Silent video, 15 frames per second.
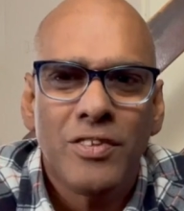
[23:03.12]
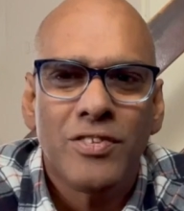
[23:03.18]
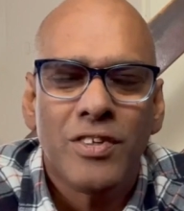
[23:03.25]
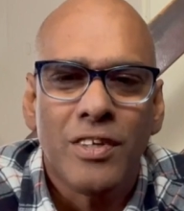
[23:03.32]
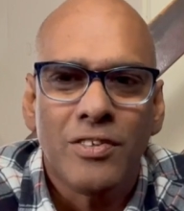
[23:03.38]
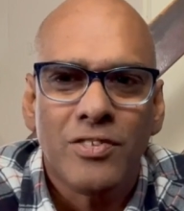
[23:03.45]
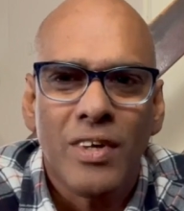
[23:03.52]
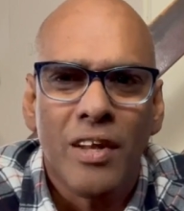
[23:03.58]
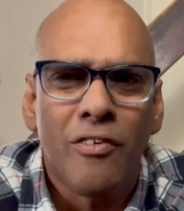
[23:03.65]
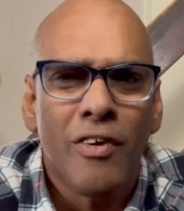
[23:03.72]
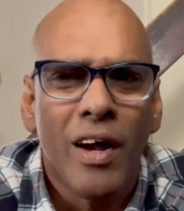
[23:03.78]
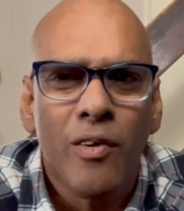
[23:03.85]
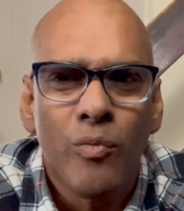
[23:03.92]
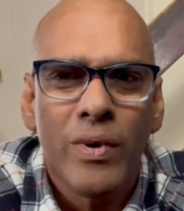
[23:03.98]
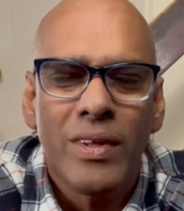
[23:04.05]
this and
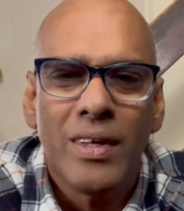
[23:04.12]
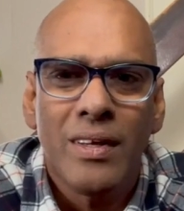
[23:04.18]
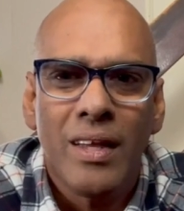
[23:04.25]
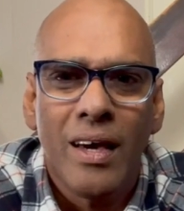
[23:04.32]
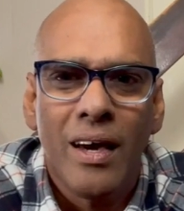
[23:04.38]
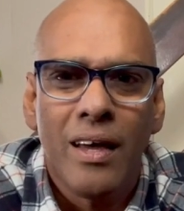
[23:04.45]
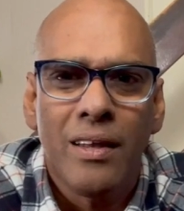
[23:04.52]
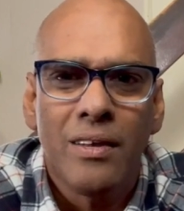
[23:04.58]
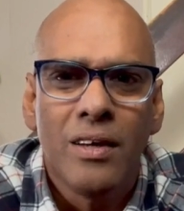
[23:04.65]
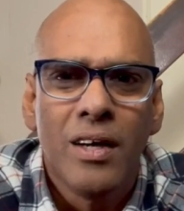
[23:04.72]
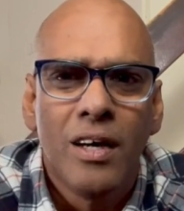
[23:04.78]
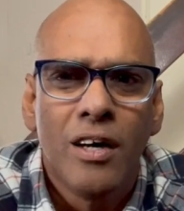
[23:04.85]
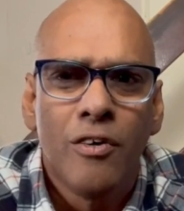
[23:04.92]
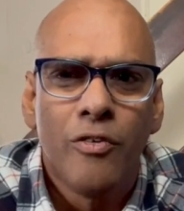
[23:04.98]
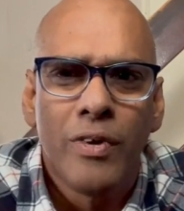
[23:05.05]
run with it and
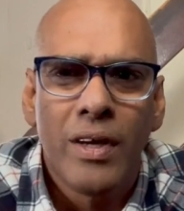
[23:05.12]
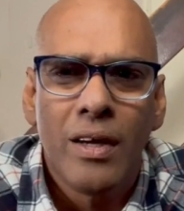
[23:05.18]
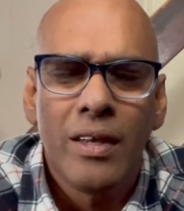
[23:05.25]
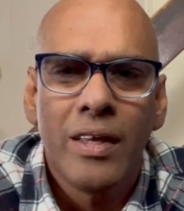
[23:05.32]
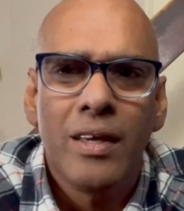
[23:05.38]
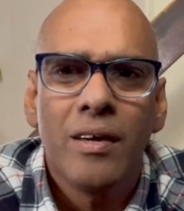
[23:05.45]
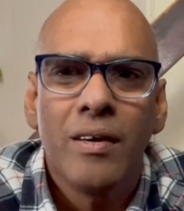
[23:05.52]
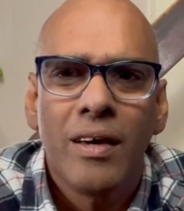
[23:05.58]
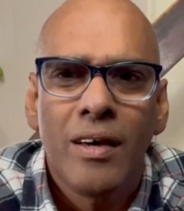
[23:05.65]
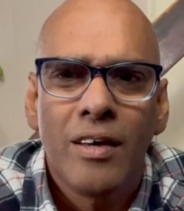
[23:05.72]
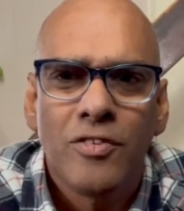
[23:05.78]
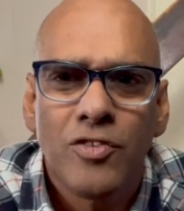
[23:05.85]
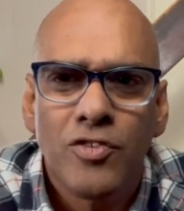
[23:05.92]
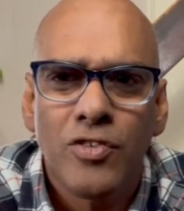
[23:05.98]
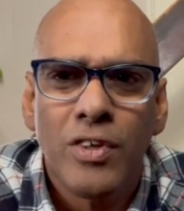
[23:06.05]
really
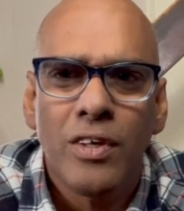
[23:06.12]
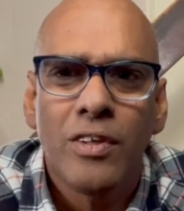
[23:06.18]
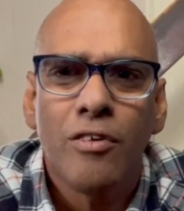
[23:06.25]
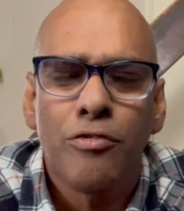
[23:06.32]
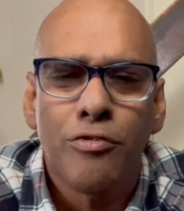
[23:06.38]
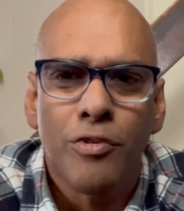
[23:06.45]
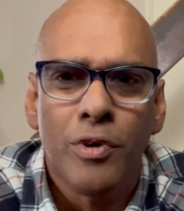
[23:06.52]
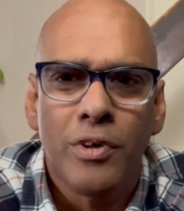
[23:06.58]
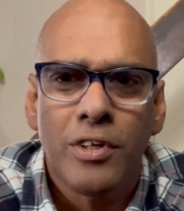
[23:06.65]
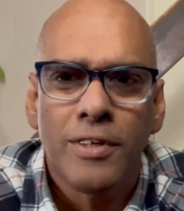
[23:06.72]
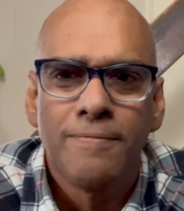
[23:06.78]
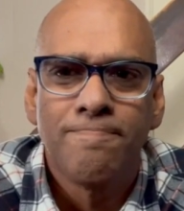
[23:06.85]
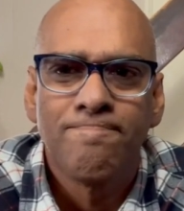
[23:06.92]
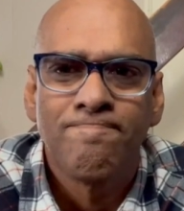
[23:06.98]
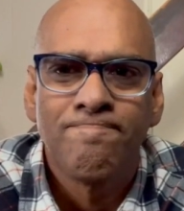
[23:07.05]
see the fruit.
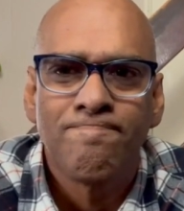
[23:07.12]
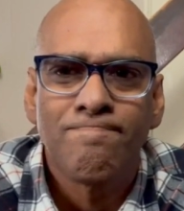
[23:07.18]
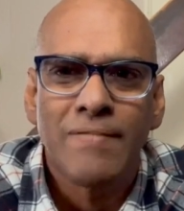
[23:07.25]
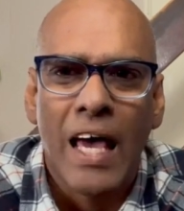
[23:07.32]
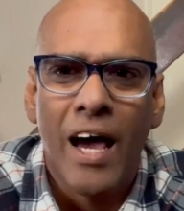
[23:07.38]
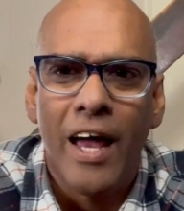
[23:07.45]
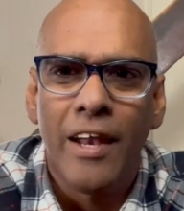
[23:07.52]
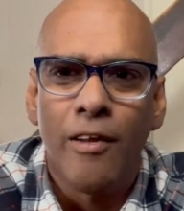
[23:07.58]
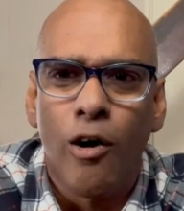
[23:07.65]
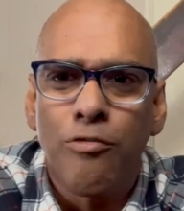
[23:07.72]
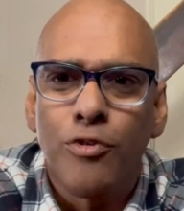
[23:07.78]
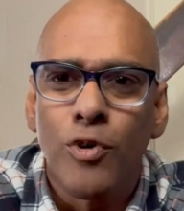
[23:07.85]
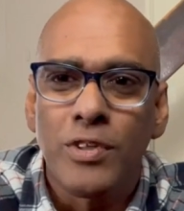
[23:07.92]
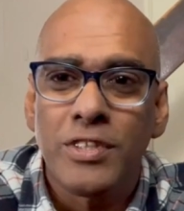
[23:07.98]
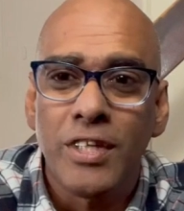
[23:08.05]
And of
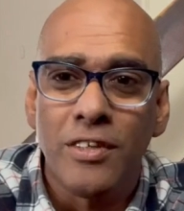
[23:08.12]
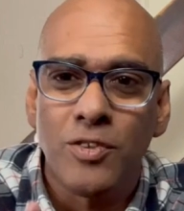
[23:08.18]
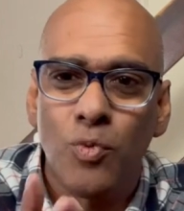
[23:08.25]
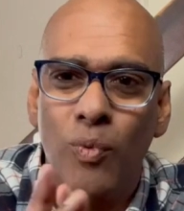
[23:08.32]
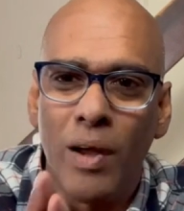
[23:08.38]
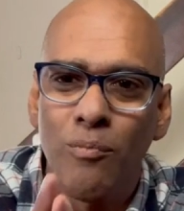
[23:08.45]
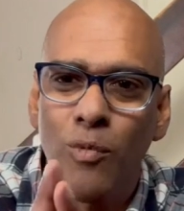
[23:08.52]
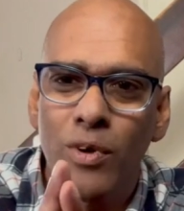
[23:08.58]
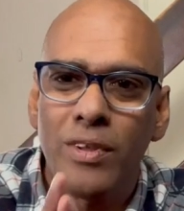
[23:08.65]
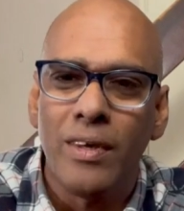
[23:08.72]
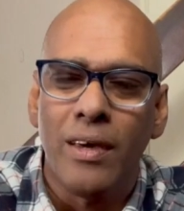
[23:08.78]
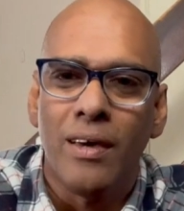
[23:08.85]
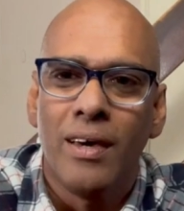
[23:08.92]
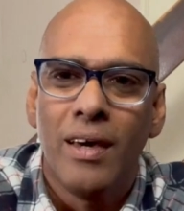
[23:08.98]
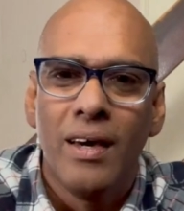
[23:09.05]
course, yes, one more
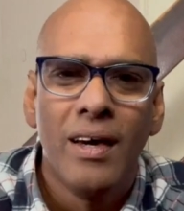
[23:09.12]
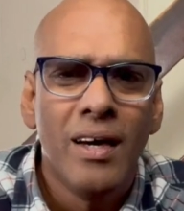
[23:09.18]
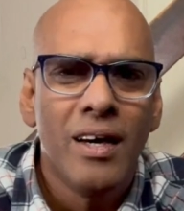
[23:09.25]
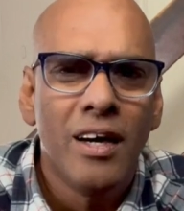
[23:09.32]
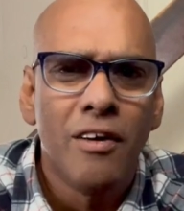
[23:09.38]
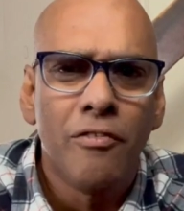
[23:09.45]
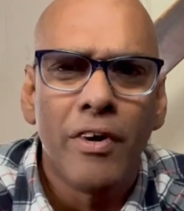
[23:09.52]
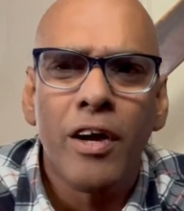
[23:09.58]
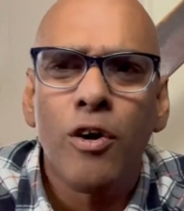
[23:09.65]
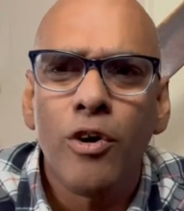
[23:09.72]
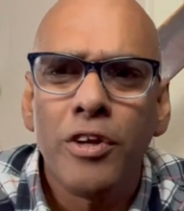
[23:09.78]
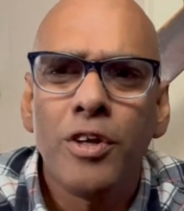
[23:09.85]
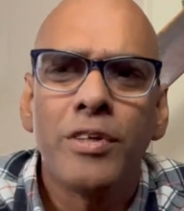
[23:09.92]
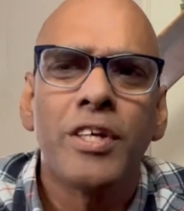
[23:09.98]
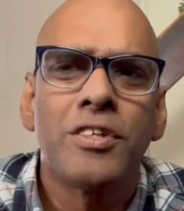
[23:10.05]
thing. Record
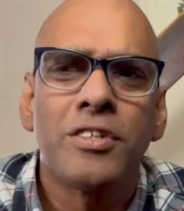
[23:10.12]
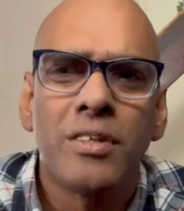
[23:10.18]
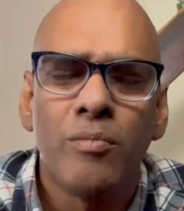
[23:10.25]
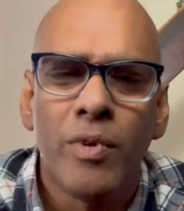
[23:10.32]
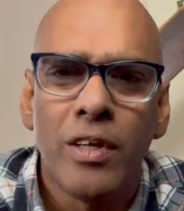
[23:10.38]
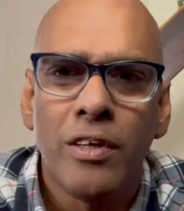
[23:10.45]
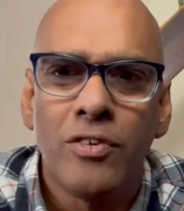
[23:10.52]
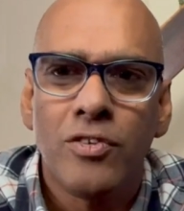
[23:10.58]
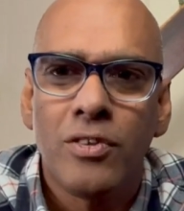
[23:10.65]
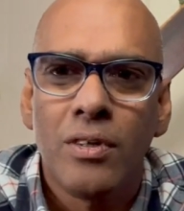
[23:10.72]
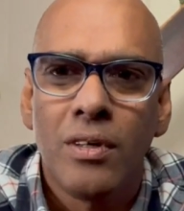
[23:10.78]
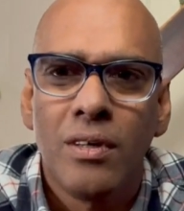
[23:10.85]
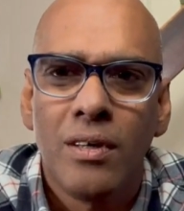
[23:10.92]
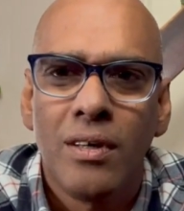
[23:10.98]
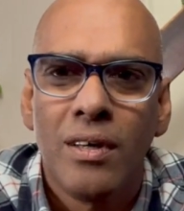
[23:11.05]
your testimonies
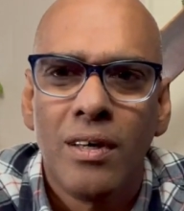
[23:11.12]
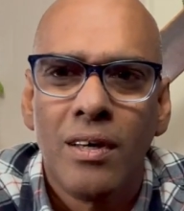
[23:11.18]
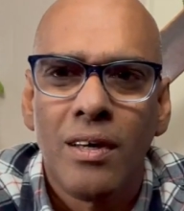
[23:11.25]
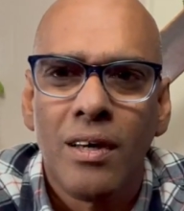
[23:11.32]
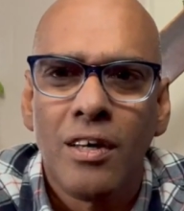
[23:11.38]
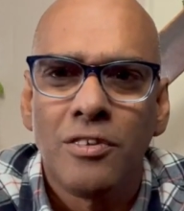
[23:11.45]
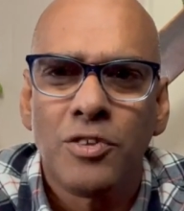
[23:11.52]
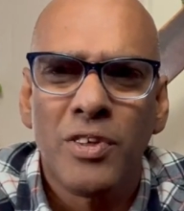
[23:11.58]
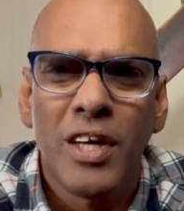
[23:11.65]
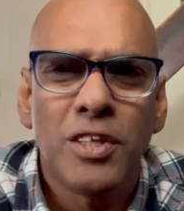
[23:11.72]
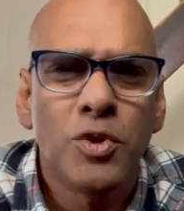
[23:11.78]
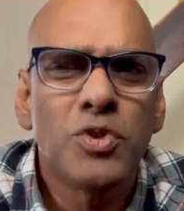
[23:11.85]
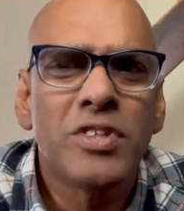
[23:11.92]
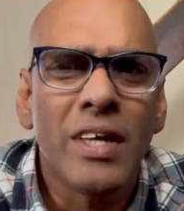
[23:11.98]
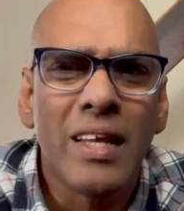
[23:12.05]
so that you
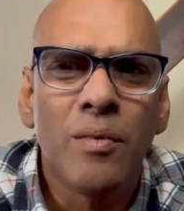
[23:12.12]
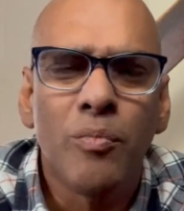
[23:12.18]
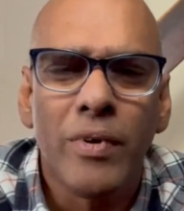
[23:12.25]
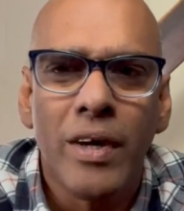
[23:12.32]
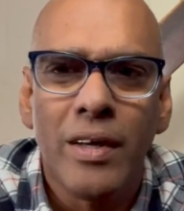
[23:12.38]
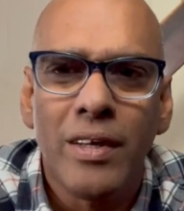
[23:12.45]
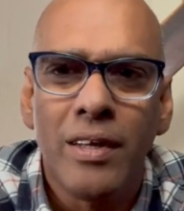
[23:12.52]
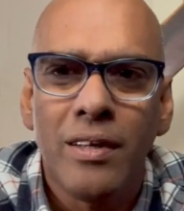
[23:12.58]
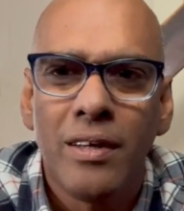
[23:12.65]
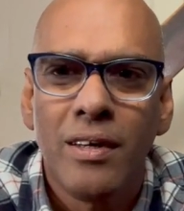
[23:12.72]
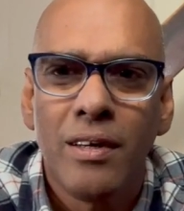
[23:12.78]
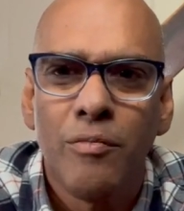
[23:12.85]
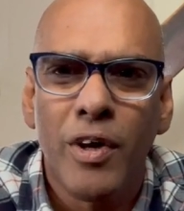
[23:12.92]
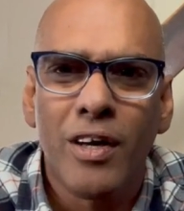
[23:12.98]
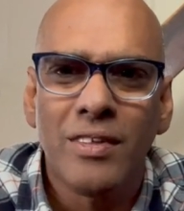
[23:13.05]
celebrate it.
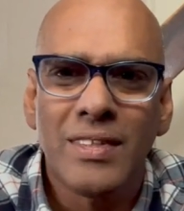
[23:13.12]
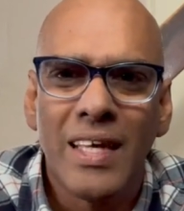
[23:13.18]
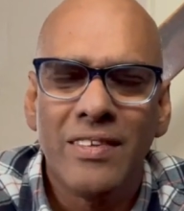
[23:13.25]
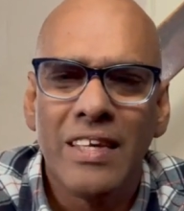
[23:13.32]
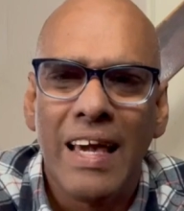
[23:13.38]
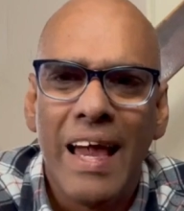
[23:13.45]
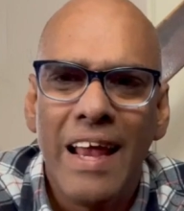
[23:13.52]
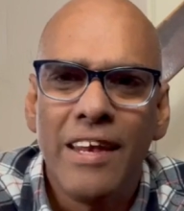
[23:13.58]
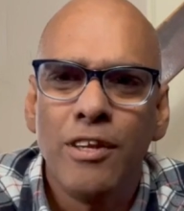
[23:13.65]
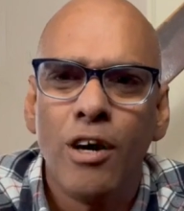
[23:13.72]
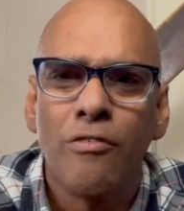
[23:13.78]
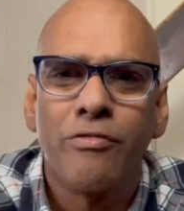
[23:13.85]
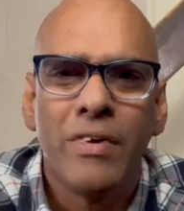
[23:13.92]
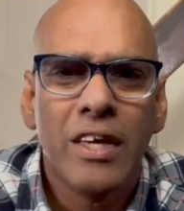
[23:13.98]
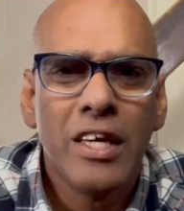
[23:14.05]
Because at the end
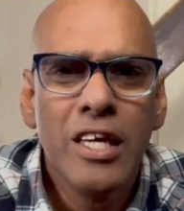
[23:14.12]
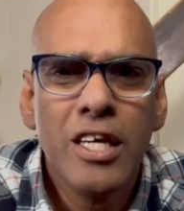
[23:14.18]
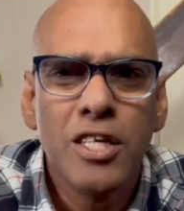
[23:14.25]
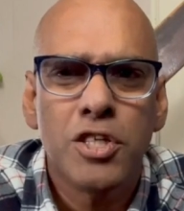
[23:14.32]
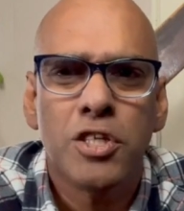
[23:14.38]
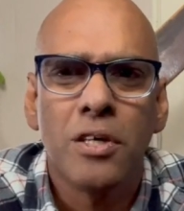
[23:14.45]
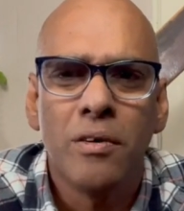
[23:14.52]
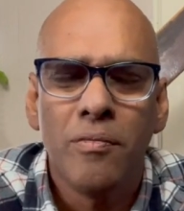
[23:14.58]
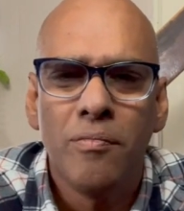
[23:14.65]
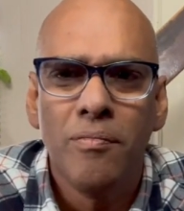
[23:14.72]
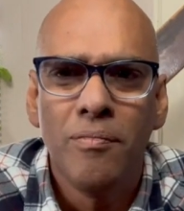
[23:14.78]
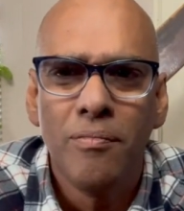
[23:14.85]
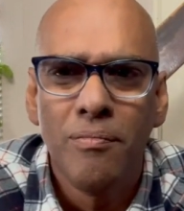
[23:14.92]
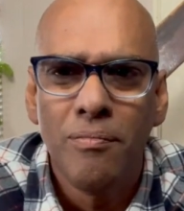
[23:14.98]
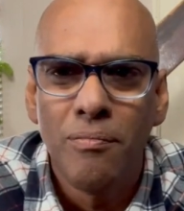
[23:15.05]
of each
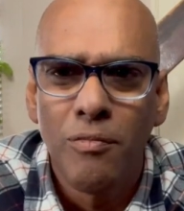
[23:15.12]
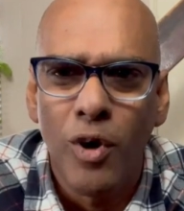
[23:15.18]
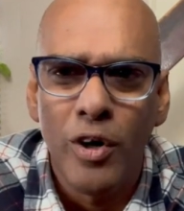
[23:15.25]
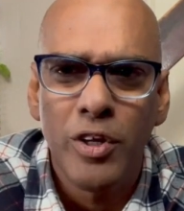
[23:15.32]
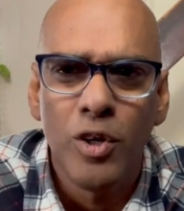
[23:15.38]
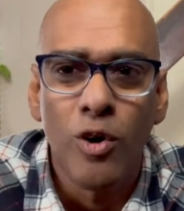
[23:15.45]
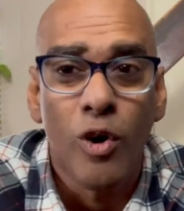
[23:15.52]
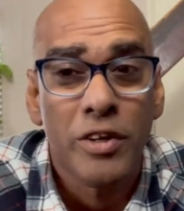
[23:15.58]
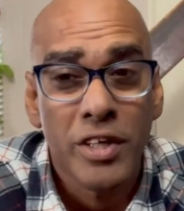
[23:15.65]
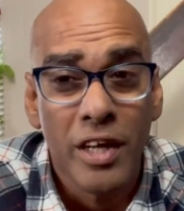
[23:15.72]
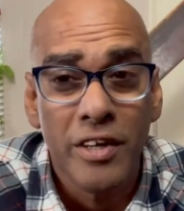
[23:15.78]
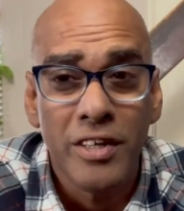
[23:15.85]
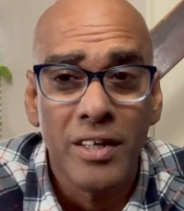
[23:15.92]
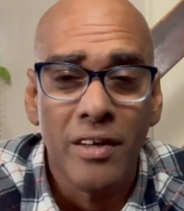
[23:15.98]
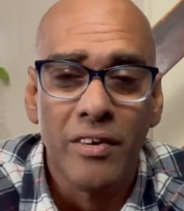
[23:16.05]
module or
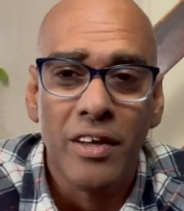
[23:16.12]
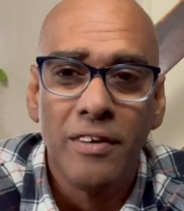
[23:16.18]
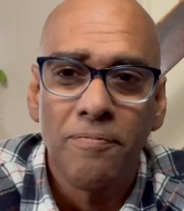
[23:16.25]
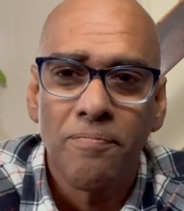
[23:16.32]
territory,